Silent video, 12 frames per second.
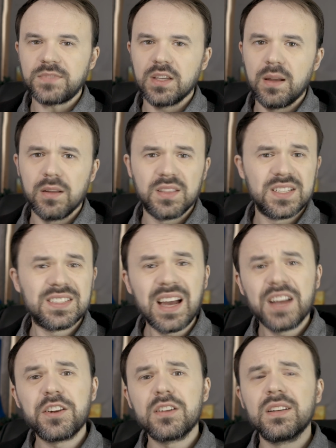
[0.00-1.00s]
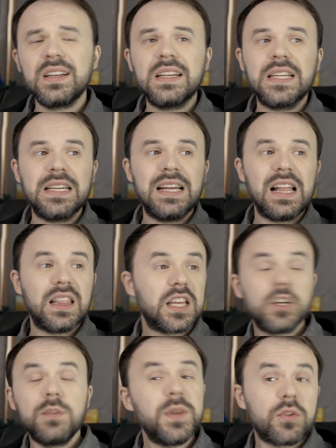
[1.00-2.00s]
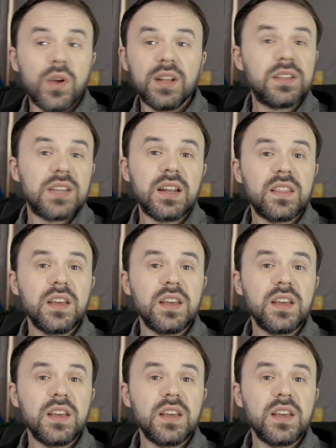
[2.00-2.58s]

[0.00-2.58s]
Designer, they could be great at designing things. They